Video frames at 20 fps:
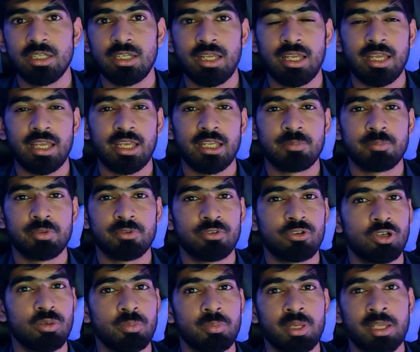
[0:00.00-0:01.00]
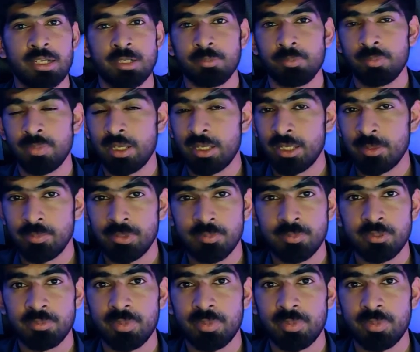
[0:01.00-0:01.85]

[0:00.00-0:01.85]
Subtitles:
and perform maybe